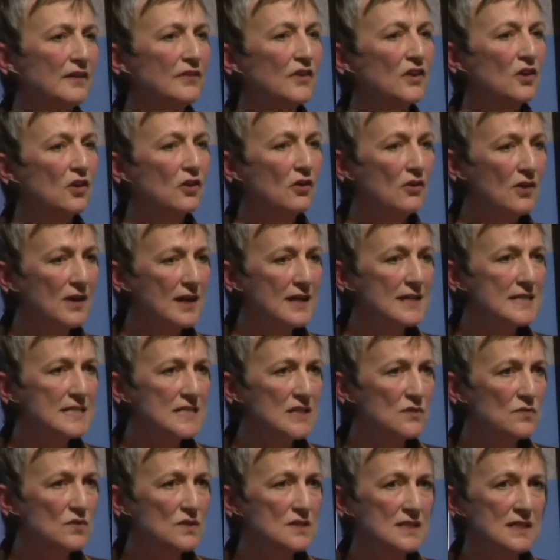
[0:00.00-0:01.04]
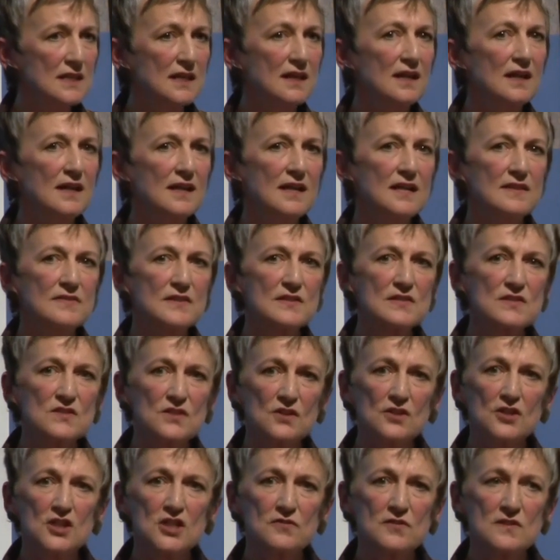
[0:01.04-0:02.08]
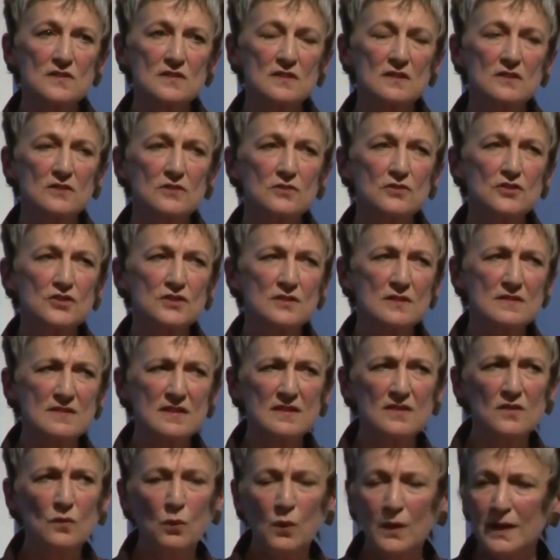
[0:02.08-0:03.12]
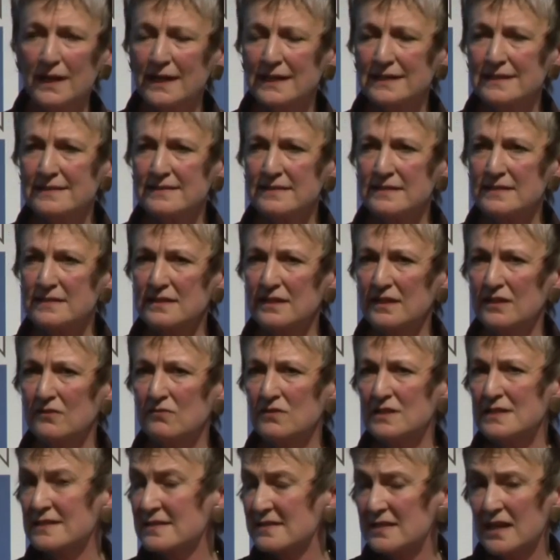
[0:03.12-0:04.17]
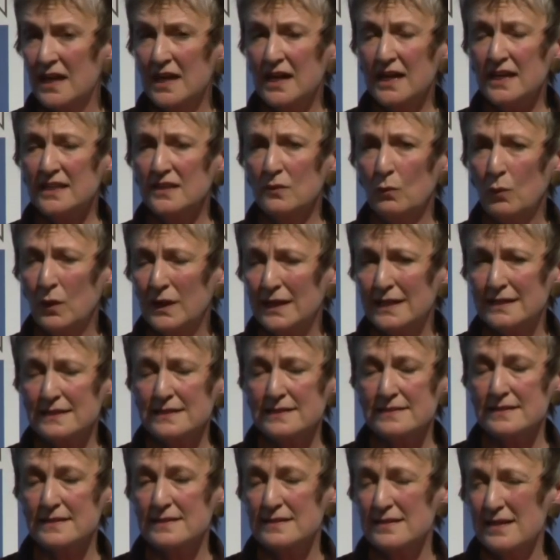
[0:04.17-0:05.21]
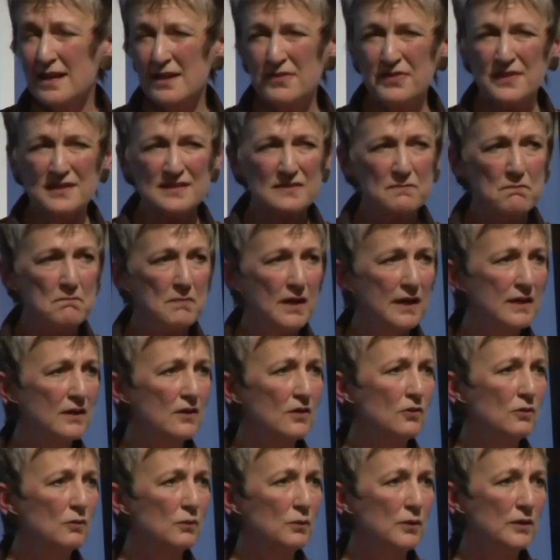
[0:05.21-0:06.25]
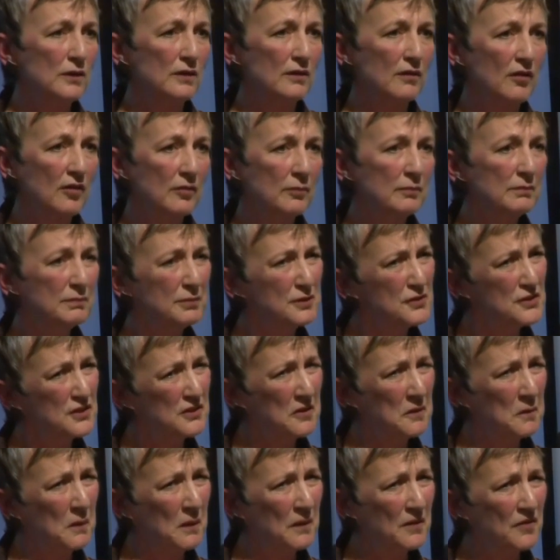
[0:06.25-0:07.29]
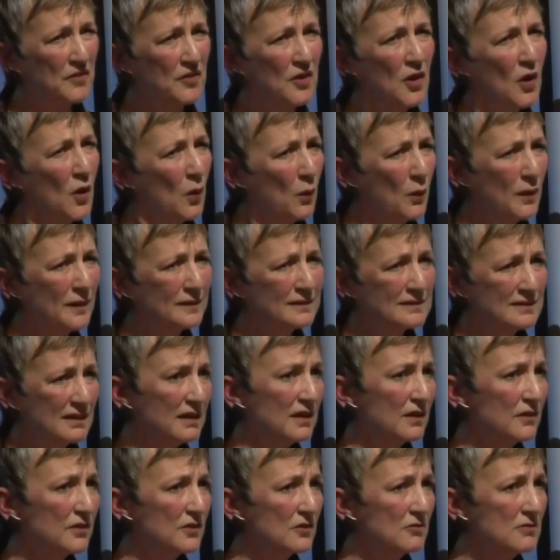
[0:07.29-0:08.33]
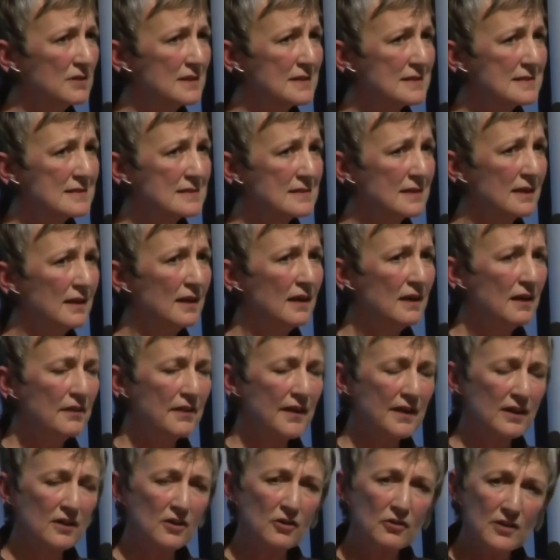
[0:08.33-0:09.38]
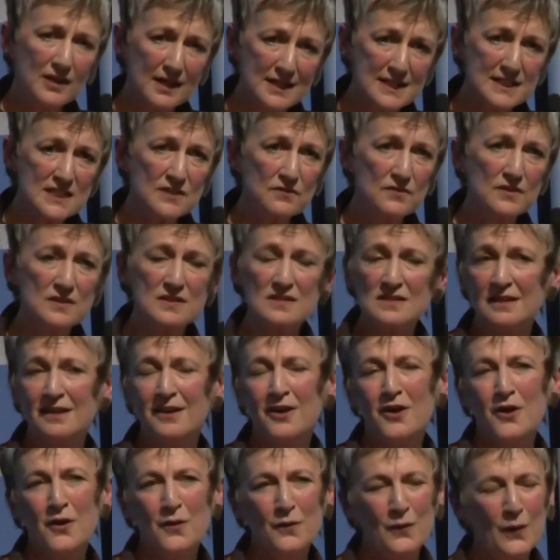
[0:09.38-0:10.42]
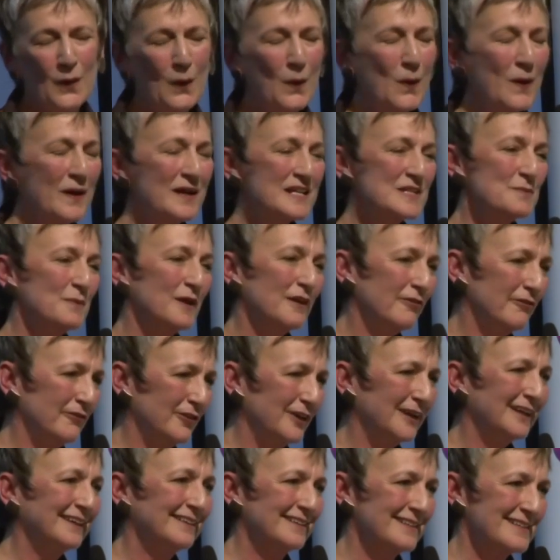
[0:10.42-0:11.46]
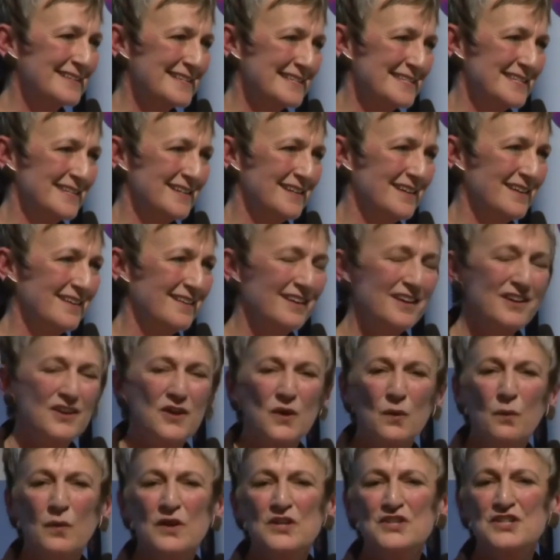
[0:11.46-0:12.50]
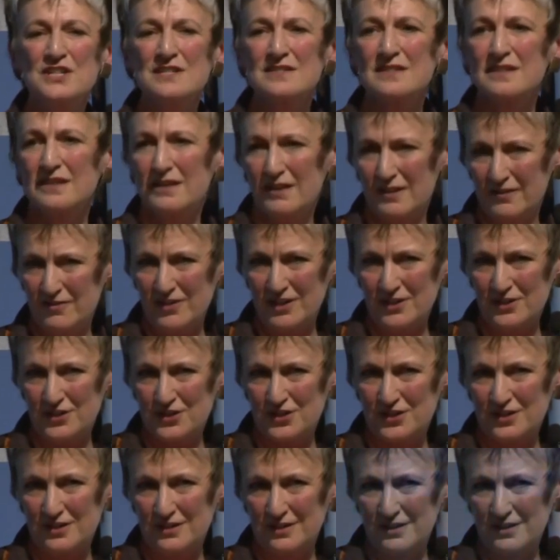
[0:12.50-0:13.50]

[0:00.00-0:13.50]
That creativity in the search for solutions, in the willingness to take risks, in the willingness to say this might not work, but you know what, we'll take the risk. That creativity requires my final C, which is courage.